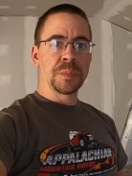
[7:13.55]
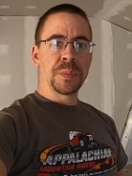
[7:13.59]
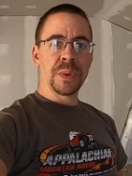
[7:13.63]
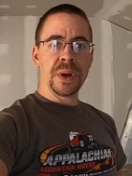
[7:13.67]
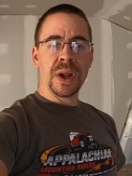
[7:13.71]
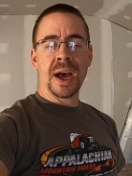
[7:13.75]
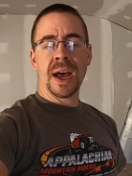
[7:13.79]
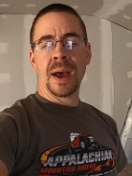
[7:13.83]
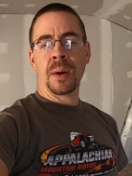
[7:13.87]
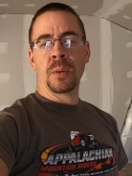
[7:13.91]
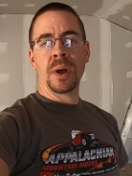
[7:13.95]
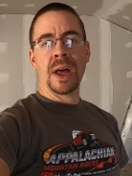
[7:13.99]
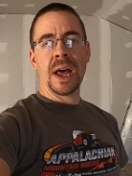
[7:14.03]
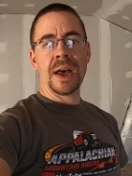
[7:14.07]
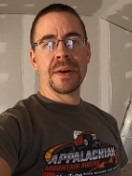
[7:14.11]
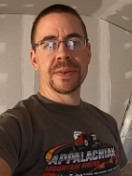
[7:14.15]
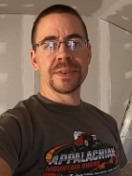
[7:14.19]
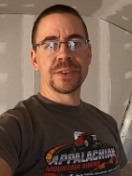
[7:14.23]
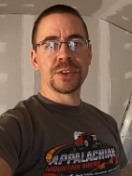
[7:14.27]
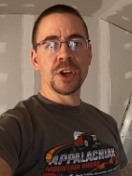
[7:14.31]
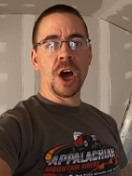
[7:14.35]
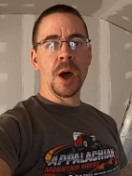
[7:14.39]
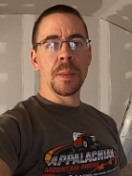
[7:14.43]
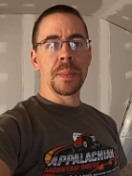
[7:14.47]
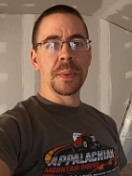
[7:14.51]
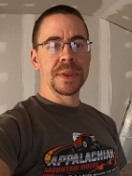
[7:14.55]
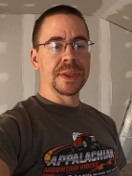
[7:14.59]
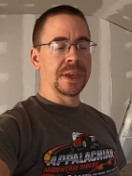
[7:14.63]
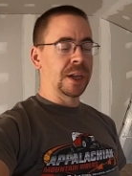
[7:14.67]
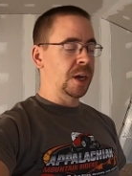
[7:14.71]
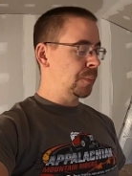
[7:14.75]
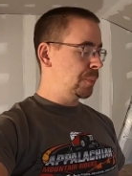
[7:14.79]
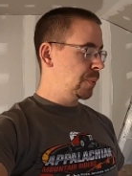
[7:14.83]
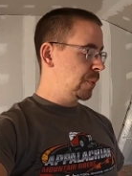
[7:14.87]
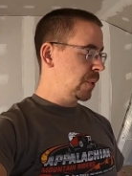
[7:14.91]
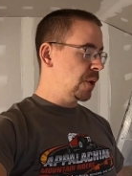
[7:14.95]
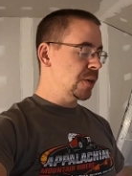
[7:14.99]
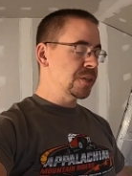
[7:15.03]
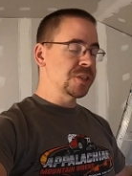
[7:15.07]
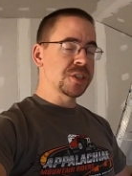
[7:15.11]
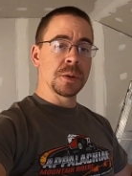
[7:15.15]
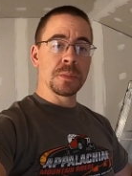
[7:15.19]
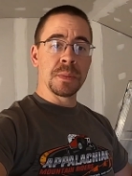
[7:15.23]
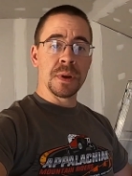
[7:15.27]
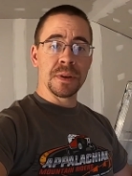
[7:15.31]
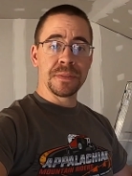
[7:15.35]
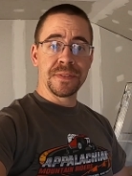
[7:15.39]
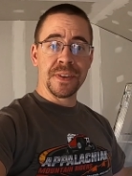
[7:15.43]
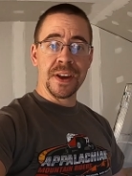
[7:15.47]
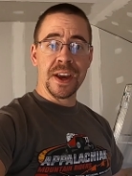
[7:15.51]
But I will have a topic that I'll post
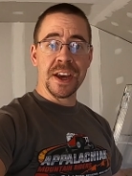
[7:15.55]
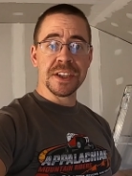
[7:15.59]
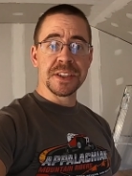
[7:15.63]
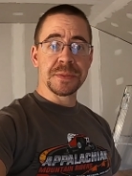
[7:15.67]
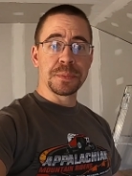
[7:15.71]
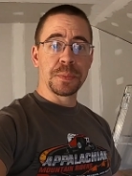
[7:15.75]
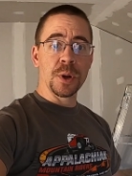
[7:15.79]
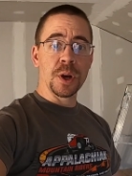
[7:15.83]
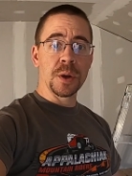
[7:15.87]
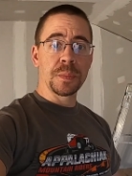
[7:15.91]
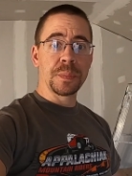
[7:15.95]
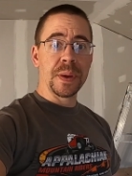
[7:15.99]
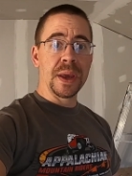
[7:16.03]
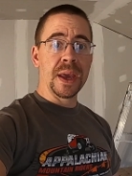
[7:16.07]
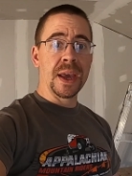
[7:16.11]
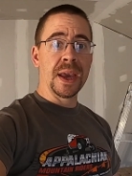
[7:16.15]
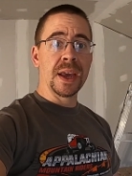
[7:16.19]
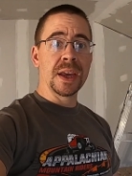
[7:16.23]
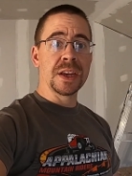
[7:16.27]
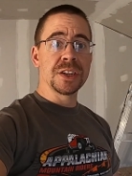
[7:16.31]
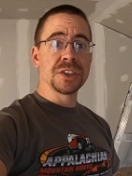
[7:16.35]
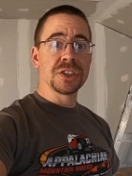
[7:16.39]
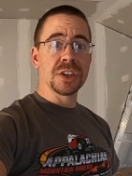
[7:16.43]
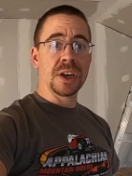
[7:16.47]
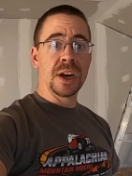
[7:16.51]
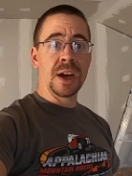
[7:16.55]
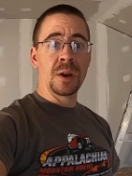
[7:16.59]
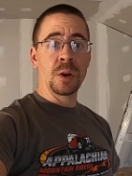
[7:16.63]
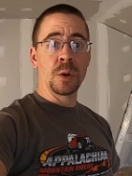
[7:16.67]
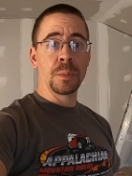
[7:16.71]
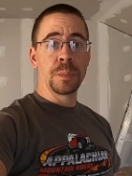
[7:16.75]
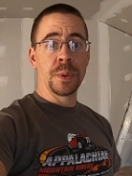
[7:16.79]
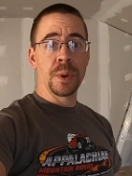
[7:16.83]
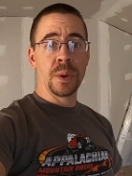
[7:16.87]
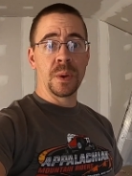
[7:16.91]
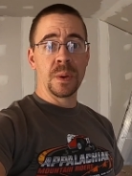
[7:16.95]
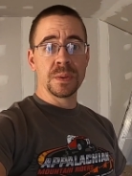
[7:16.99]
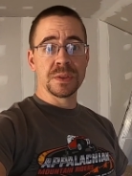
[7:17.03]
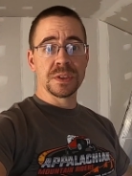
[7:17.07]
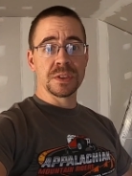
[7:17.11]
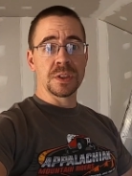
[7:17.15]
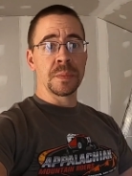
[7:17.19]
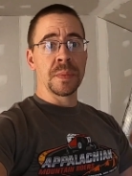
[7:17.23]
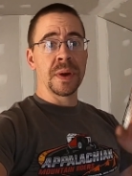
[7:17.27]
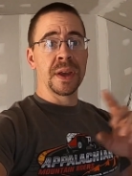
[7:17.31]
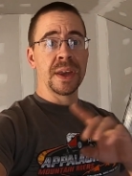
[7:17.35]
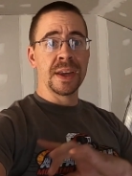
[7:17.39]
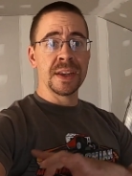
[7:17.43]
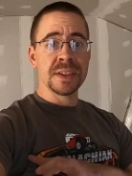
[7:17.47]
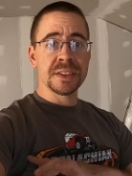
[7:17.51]
on my Facebook page, I will post
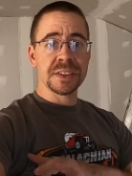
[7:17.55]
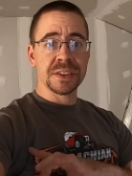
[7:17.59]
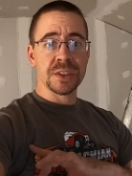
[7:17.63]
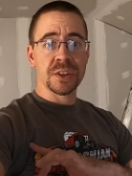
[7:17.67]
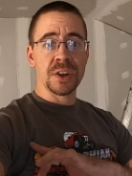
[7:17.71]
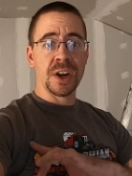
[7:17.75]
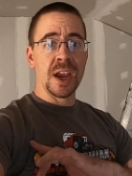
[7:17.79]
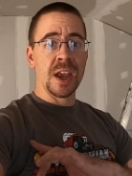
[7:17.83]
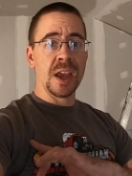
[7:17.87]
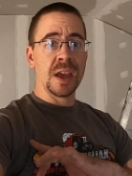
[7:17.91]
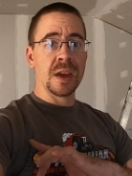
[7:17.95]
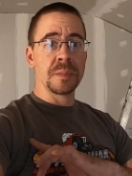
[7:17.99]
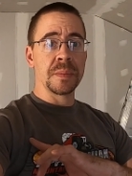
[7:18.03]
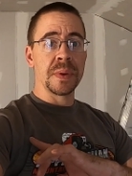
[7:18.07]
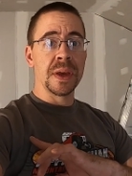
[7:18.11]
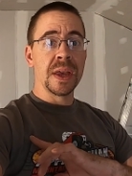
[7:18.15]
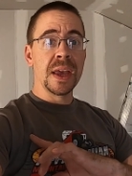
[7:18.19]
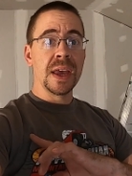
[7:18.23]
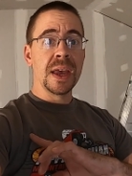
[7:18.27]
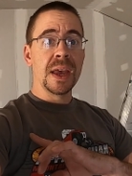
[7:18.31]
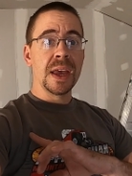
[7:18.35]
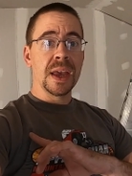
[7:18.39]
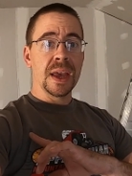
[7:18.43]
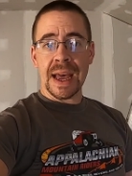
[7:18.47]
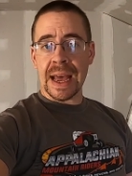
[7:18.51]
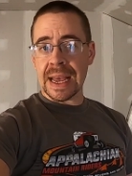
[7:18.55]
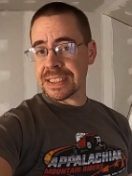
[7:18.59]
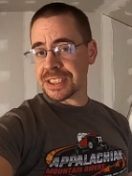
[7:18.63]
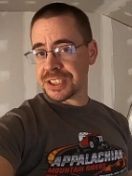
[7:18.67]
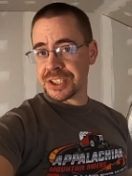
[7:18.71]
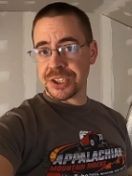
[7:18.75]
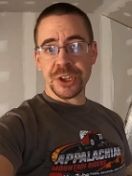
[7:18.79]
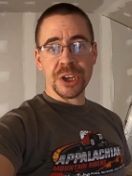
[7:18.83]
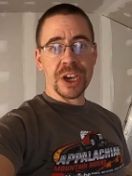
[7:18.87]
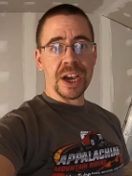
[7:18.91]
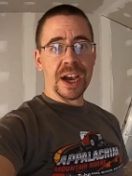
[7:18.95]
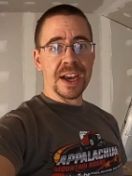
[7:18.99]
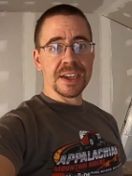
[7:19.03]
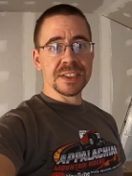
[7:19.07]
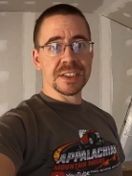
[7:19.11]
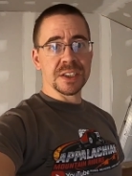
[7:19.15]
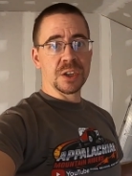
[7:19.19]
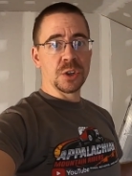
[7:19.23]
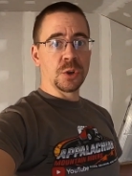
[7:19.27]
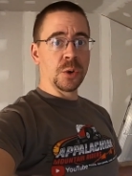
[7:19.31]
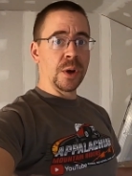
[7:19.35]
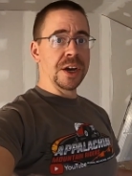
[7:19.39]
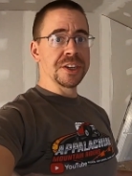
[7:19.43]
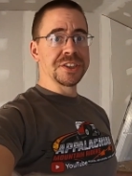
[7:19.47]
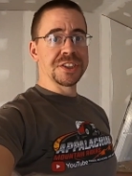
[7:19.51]
on my Instagram, asking you guys
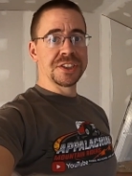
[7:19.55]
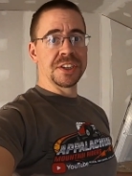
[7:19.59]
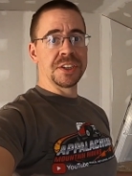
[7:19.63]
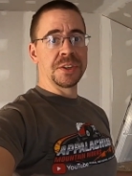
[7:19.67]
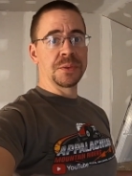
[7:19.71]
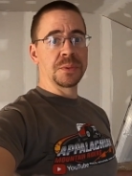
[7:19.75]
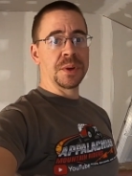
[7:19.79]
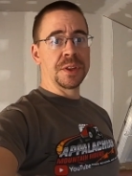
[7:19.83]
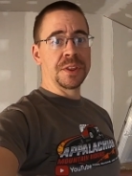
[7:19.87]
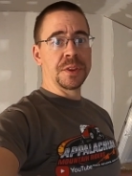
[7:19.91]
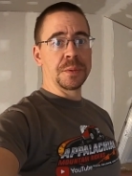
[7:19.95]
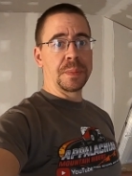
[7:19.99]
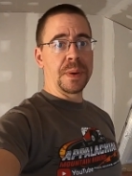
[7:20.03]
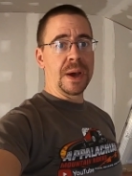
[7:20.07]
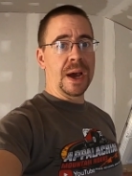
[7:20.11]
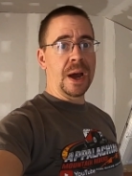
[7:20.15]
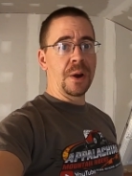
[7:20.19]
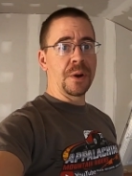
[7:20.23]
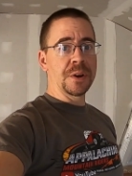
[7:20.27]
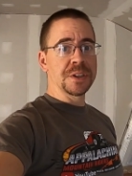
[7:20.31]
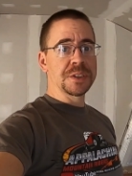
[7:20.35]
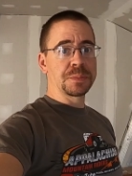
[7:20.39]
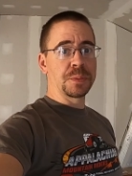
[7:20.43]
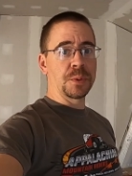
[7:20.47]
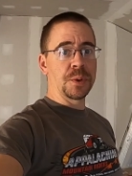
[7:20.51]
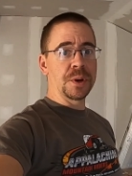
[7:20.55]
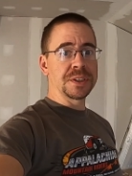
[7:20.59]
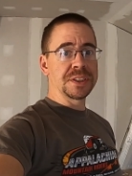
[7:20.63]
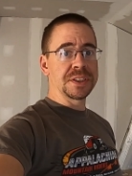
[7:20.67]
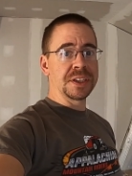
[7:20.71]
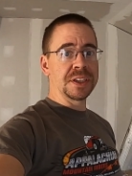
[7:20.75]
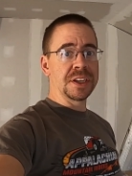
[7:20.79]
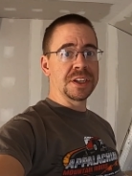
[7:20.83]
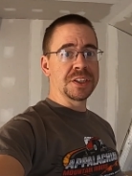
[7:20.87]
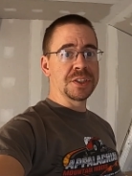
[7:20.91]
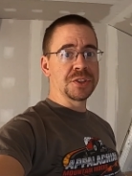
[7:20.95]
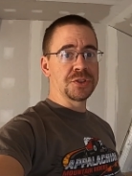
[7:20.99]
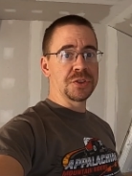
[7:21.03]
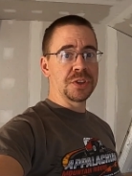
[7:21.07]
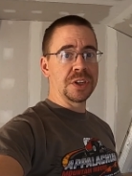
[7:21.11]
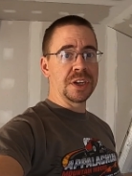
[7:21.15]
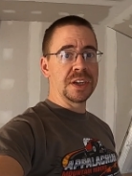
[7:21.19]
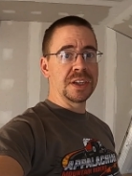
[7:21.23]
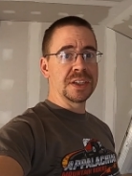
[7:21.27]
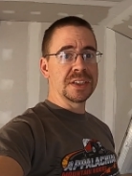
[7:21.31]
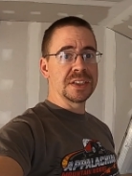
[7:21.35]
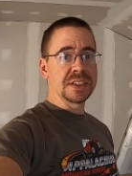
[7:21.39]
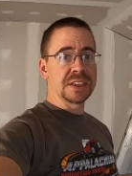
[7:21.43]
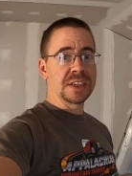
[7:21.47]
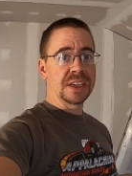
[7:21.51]
a question with the power sports
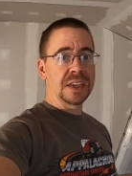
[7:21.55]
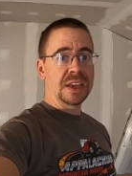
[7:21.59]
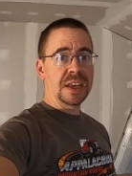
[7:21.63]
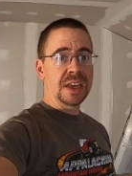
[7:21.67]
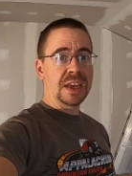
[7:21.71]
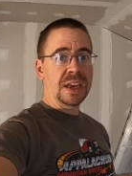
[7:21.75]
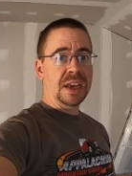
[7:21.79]
industries